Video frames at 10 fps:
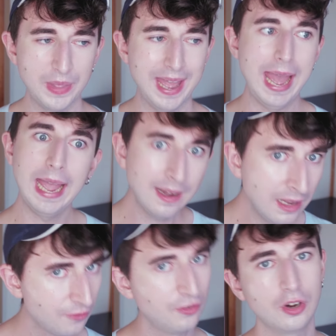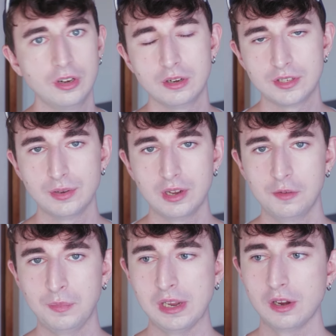that any foreigners who
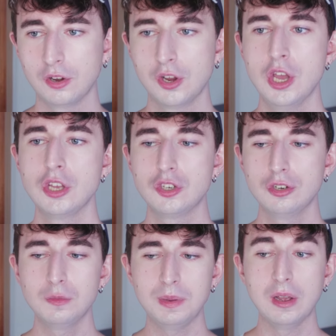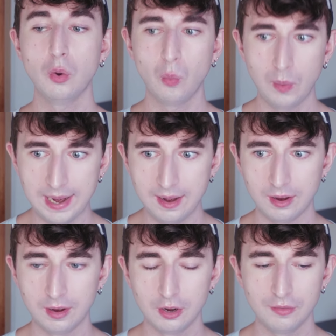come here should be
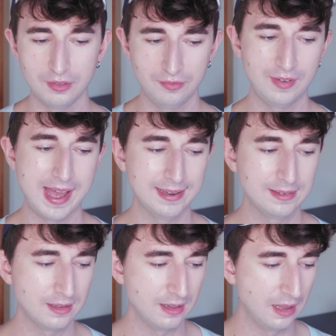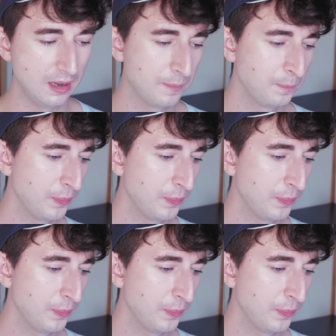aware of the fact that